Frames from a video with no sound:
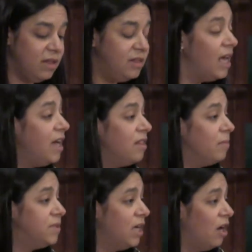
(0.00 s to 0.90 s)
that they
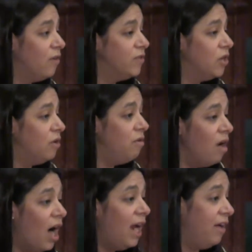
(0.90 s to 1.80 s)
themselves are
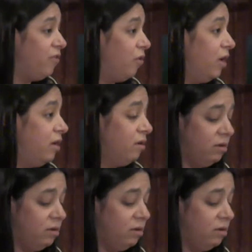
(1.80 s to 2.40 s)
not as good.